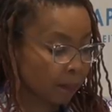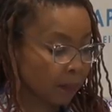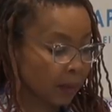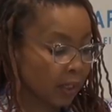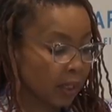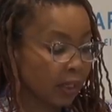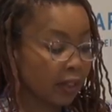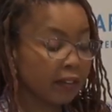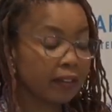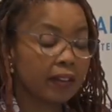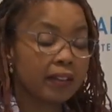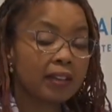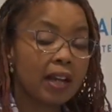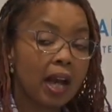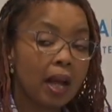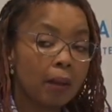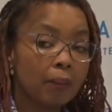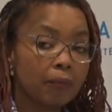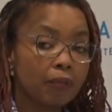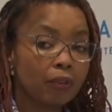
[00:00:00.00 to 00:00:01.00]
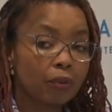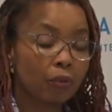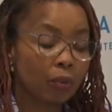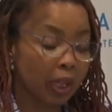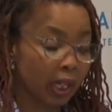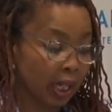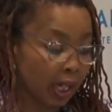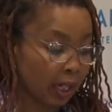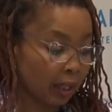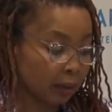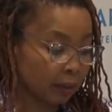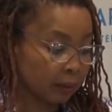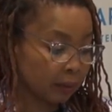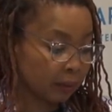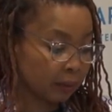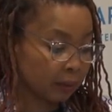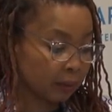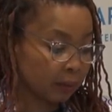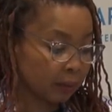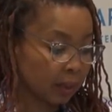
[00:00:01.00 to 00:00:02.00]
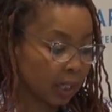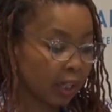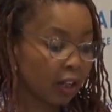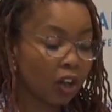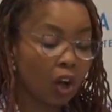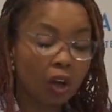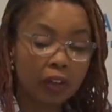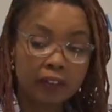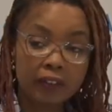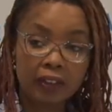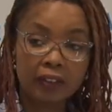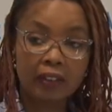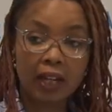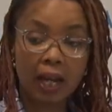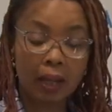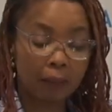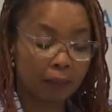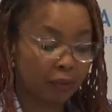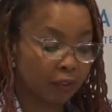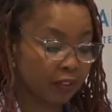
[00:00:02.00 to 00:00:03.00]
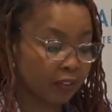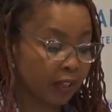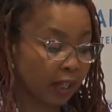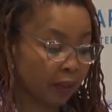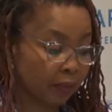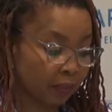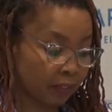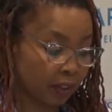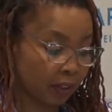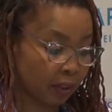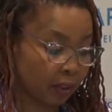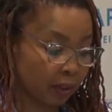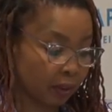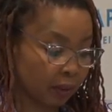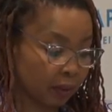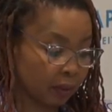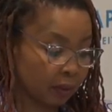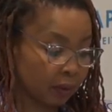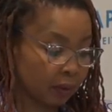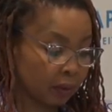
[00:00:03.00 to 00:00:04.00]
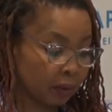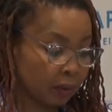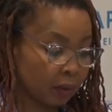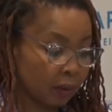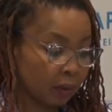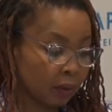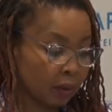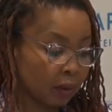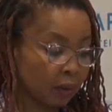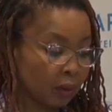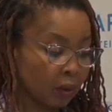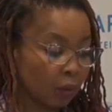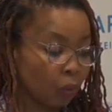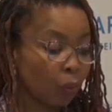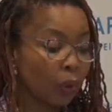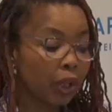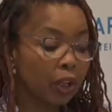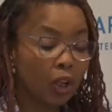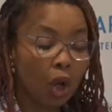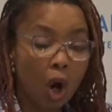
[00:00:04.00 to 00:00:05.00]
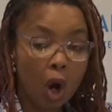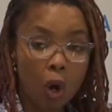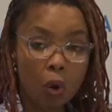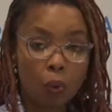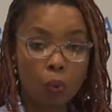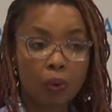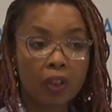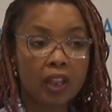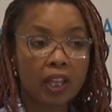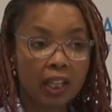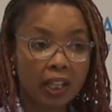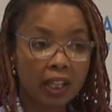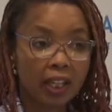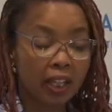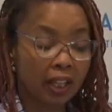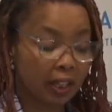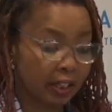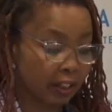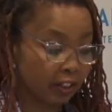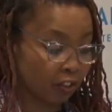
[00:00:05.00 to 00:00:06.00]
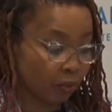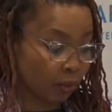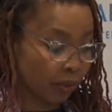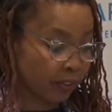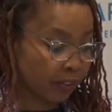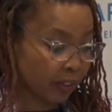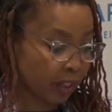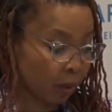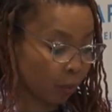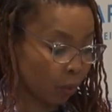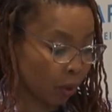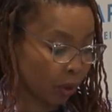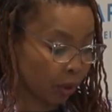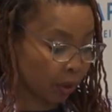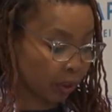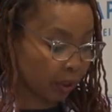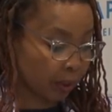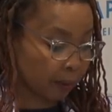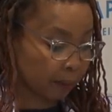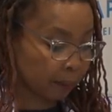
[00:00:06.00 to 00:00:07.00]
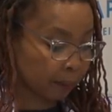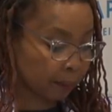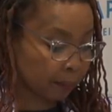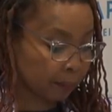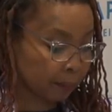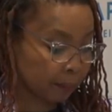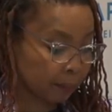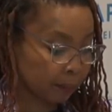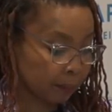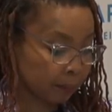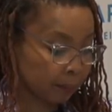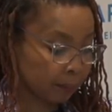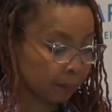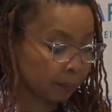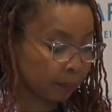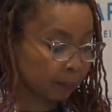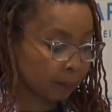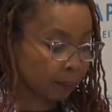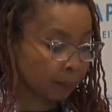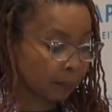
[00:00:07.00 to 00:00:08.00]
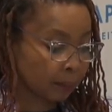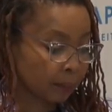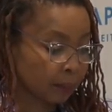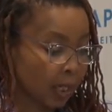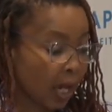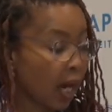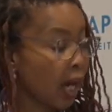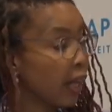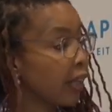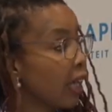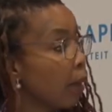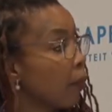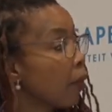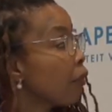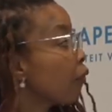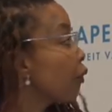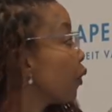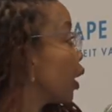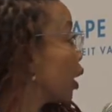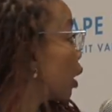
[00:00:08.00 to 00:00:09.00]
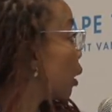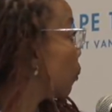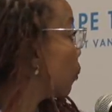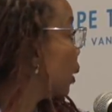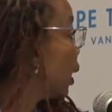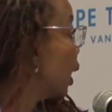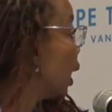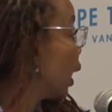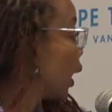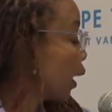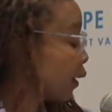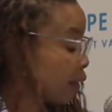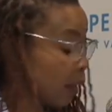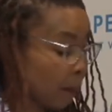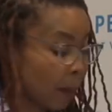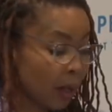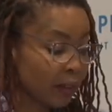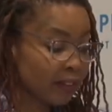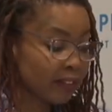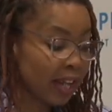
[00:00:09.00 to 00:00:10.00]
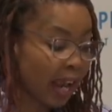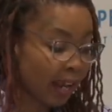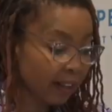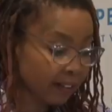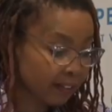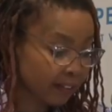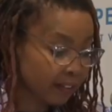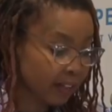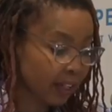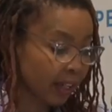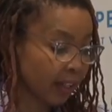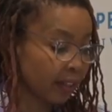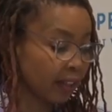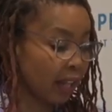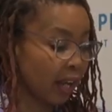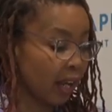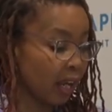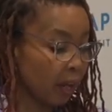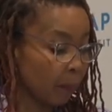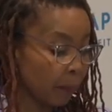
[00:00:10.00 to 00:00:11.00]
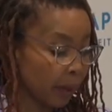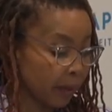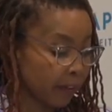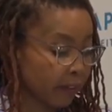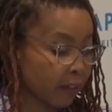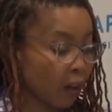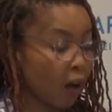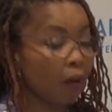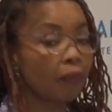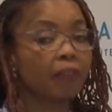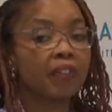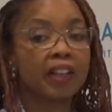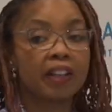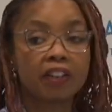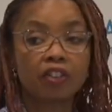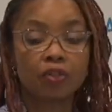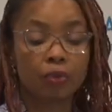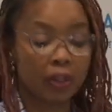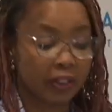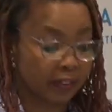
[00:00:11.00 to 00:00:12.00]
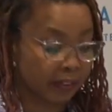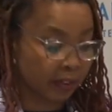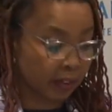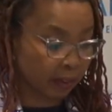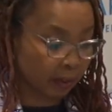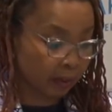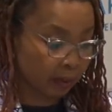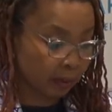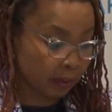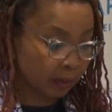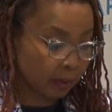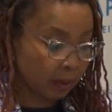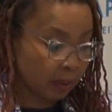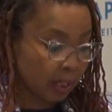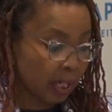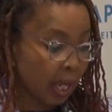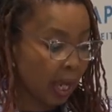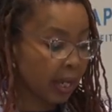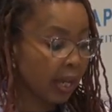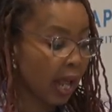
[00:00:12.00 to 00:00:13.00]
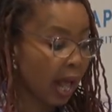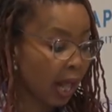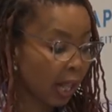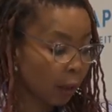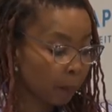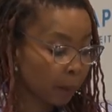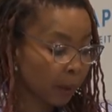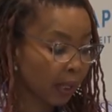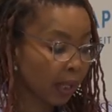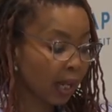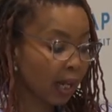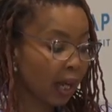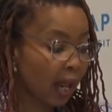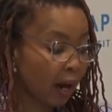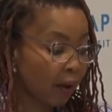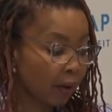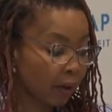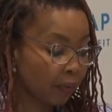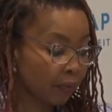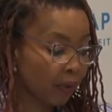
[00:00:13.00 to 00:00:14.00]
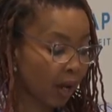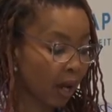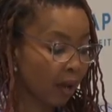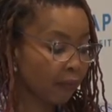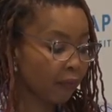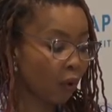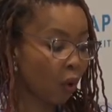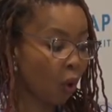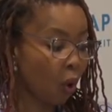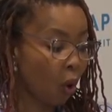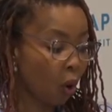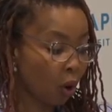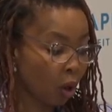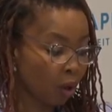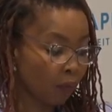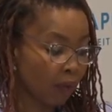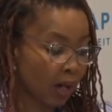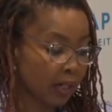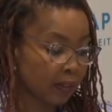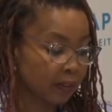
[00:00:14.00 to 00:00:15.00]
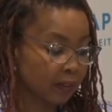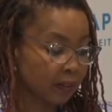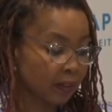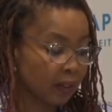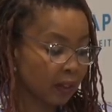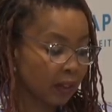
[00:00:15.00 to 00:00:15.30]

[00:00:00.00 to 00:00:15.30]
It is a time for rigor and not a time for safety. We know thinking is risky work. Academic freedom is about testing the limits of this risk and helping clarify for all of us,